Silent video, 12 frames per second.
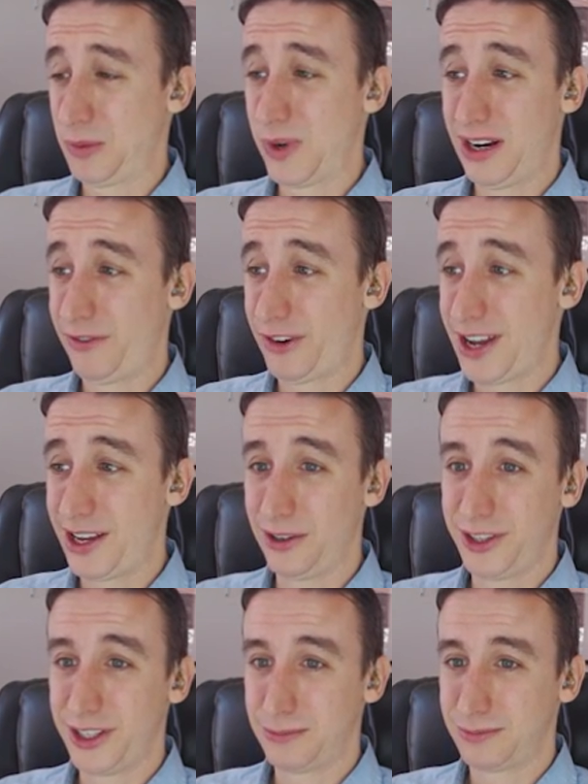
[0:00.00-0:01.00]
Whatever, I
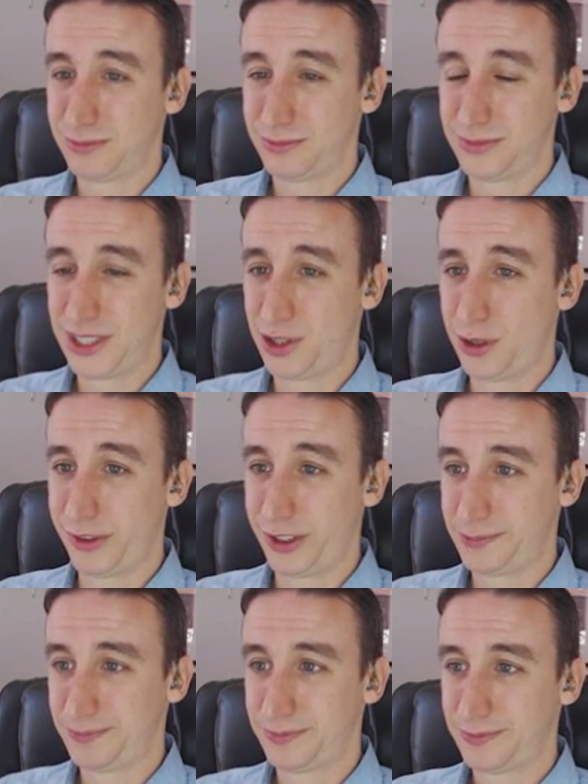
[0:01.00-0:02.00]
killed them. It's
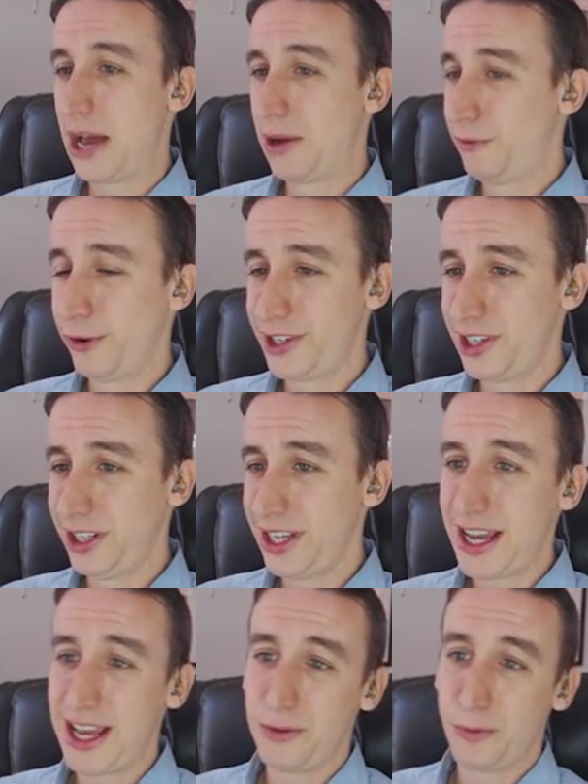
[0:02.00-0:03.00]
over. Now,
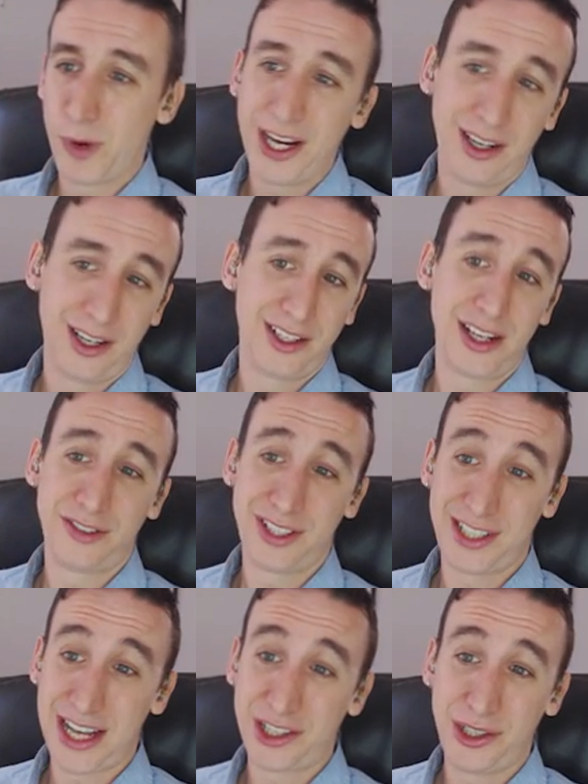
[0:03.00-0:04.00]
unfortunately, I hadn't raided a ton of
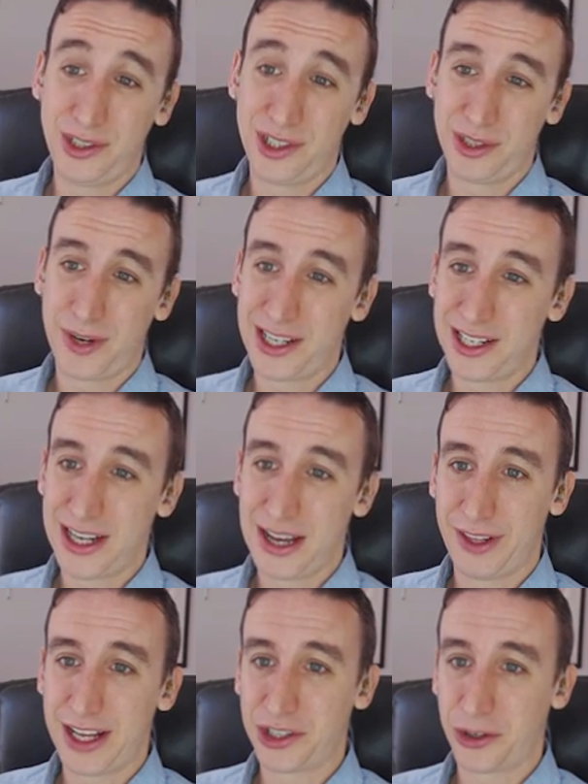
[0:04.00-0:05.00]
statues, so I didn't
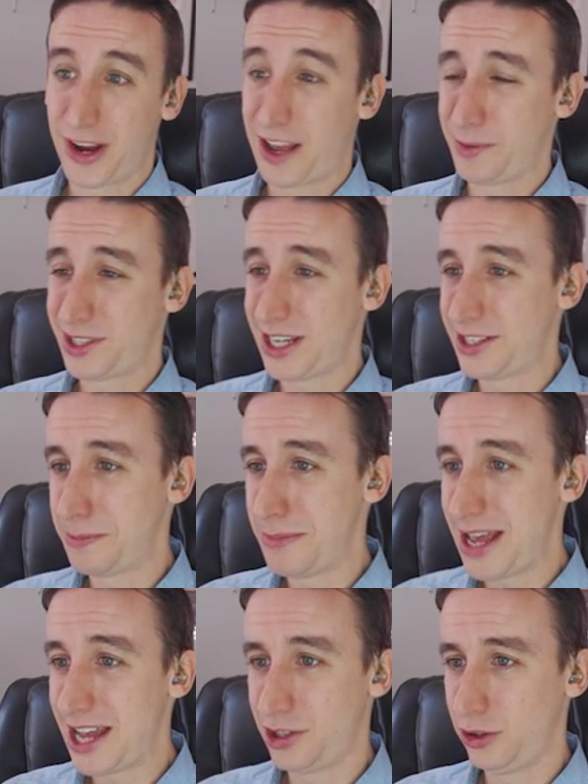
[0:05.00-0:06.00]
have a lot to craft besides a
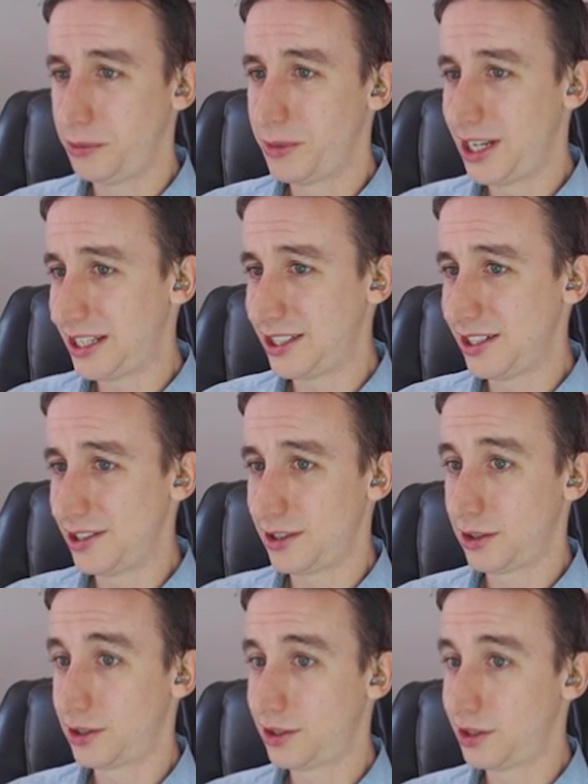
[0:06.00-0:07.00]

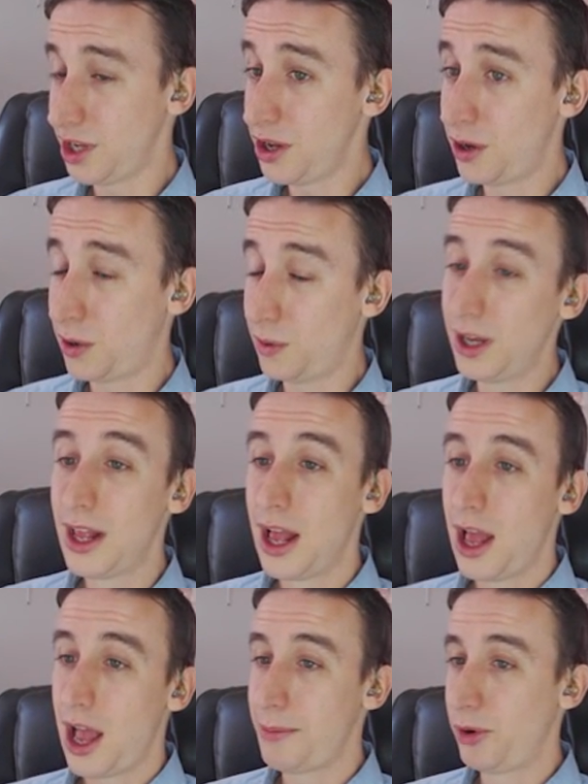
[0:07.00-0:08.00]
Magiluminescence, so
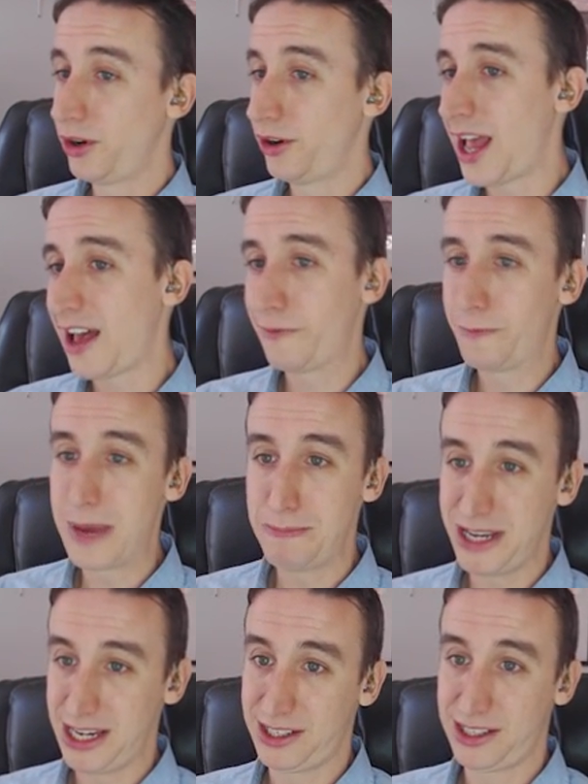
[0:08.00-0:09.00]
I murdered half my
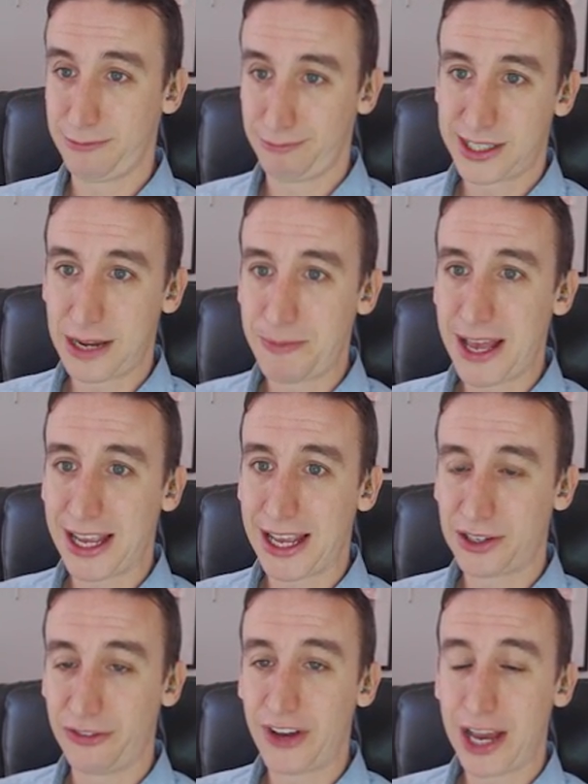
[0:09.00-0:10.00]
bees, set back
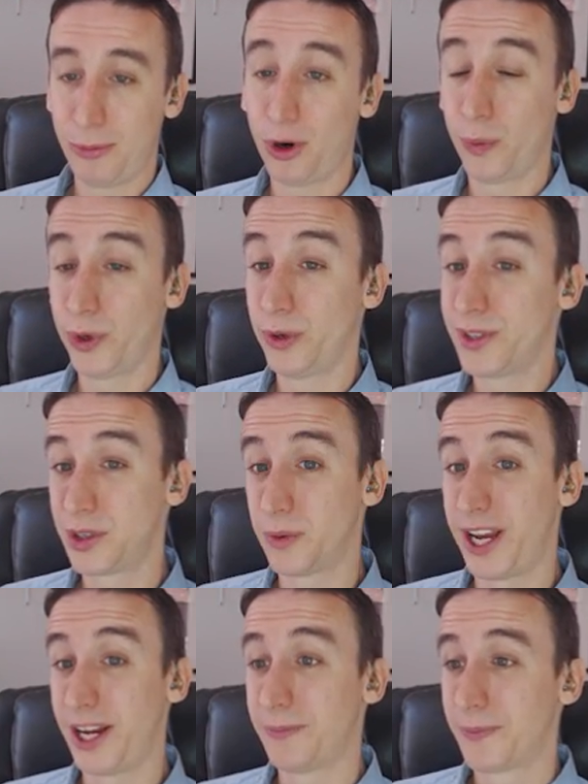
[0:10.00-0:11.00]
out to find more runes
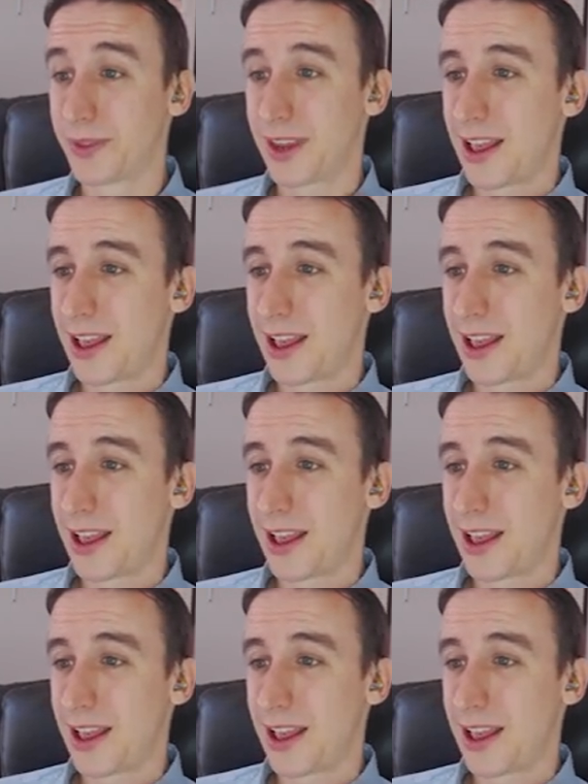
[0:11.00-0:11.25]
to raid.